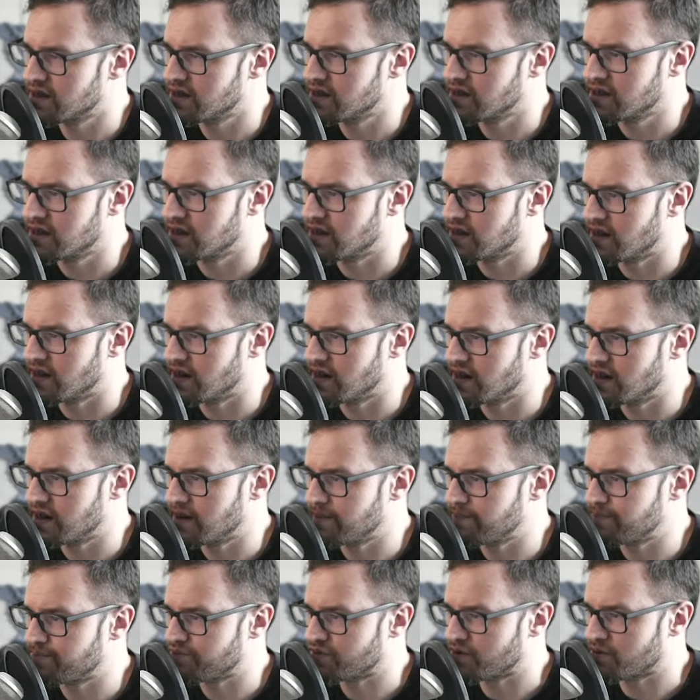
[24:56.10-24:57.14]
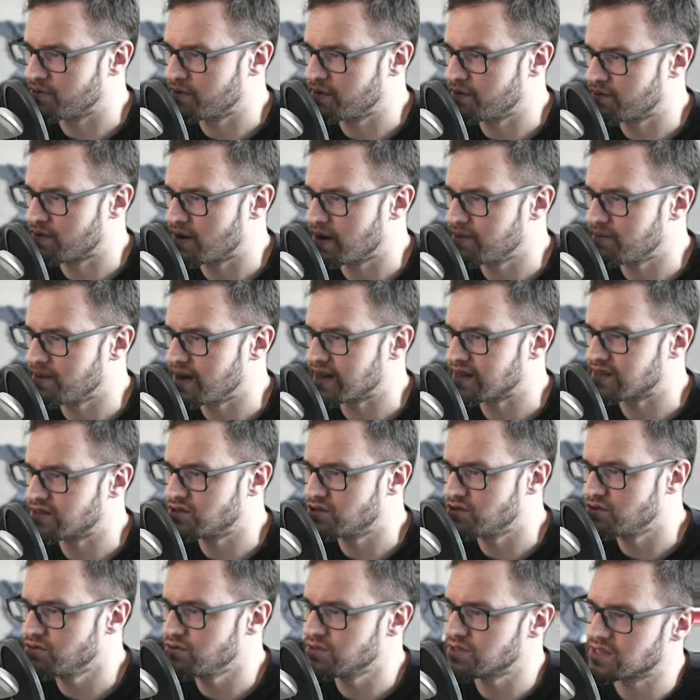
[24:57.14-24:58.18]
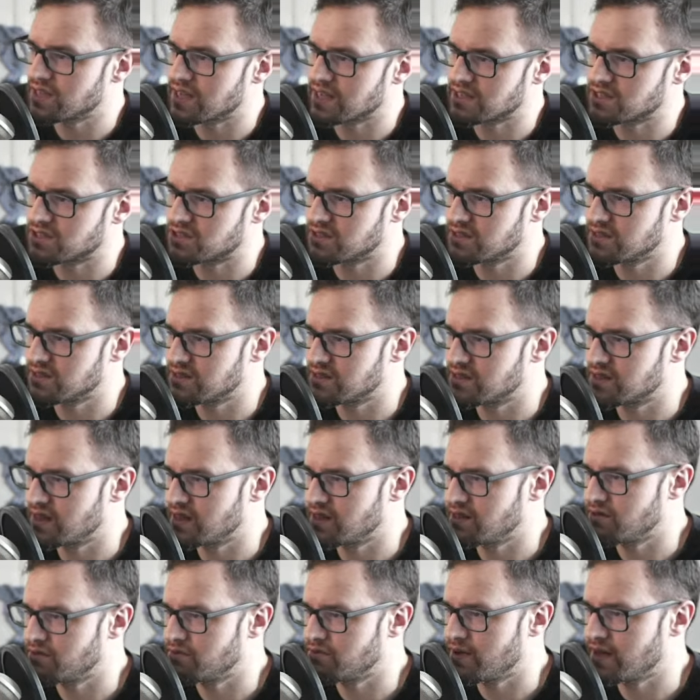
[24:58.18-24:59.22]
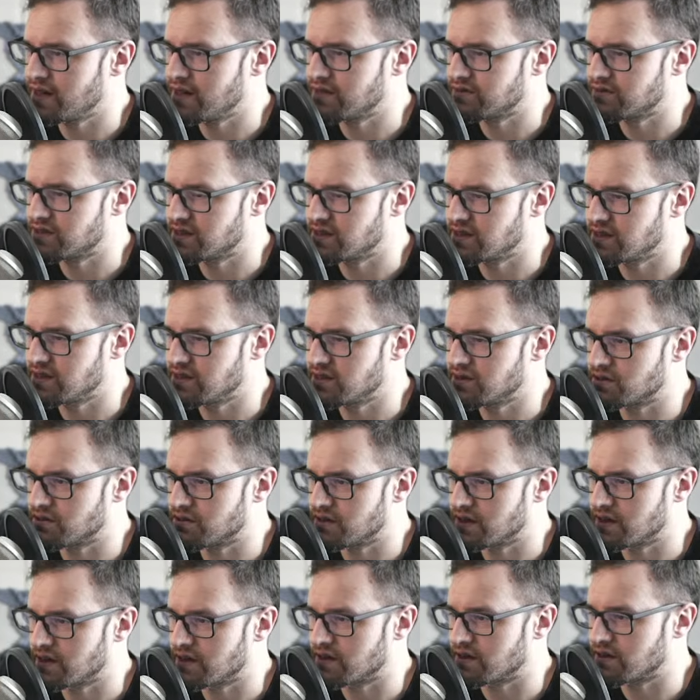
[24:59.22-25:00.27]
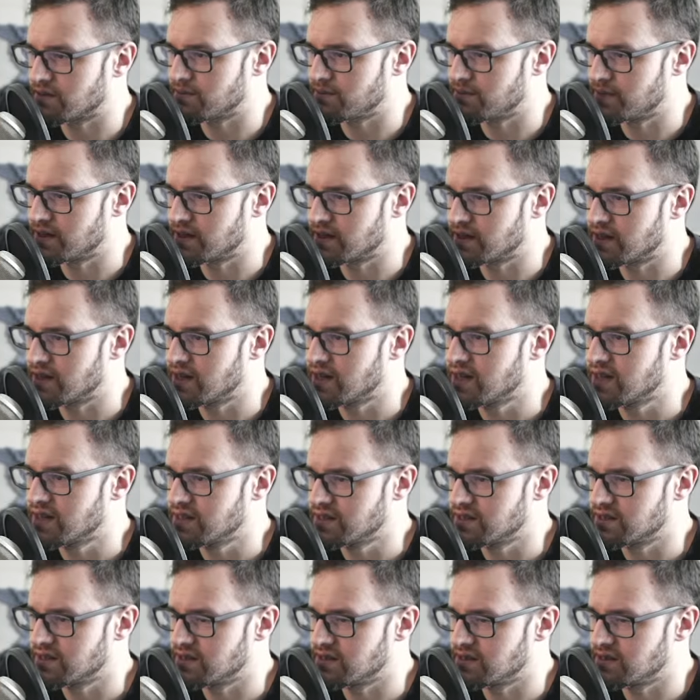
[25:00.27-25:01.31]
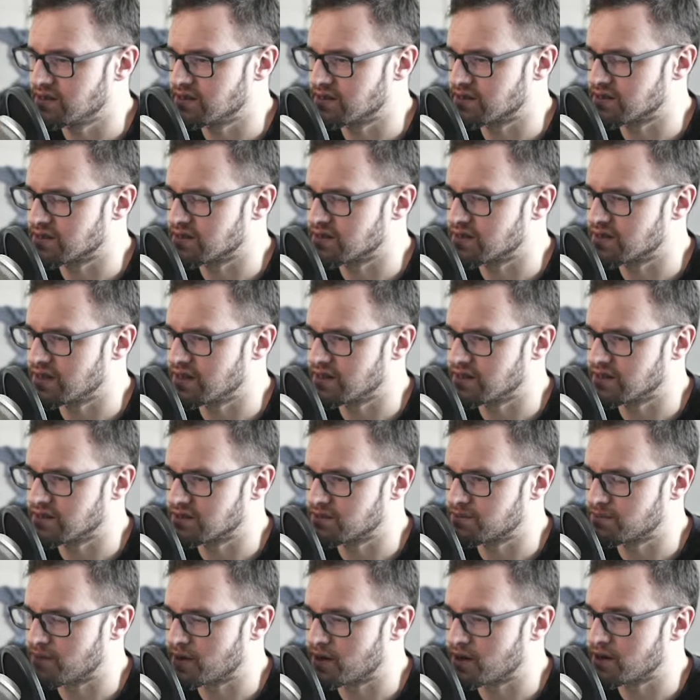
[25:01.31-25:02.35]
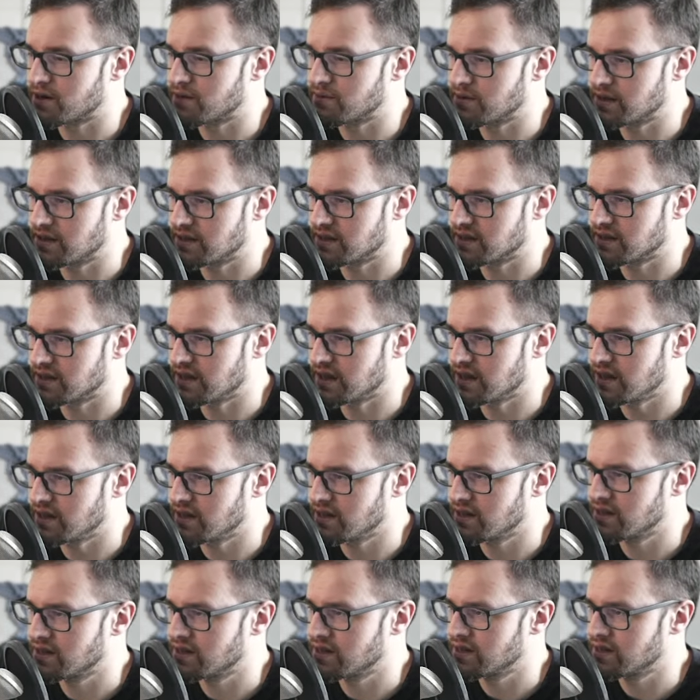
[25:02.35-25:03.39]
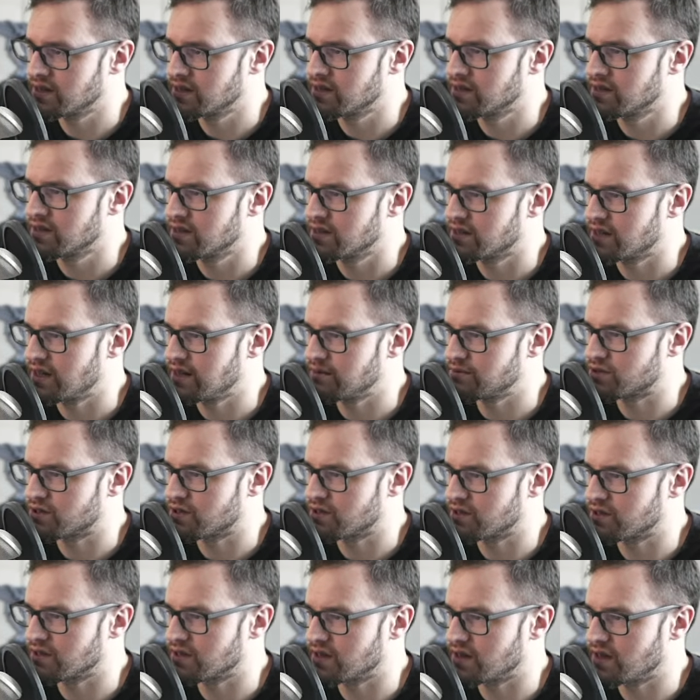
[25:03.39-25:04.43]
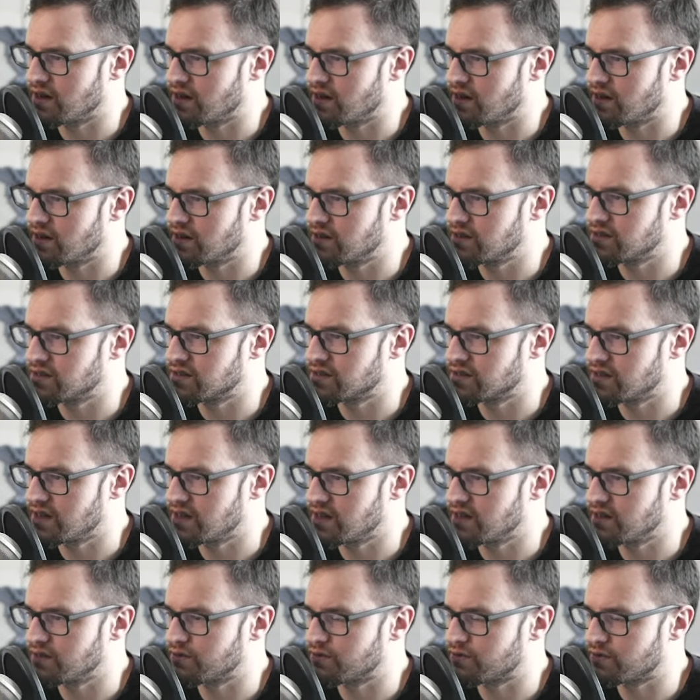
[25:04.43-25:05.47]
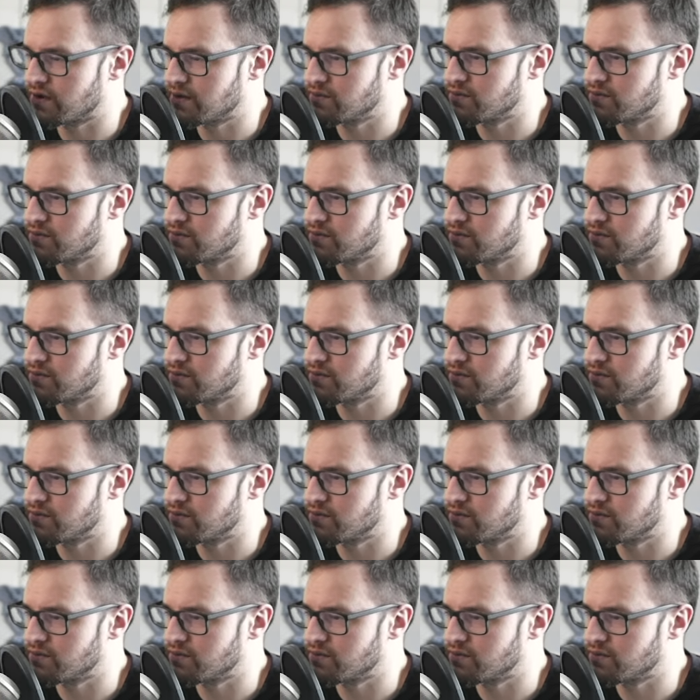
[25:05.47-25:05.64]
We've brought back 2 sections that you may have seen during our big seasonal sales permanently. Games currently on sale from your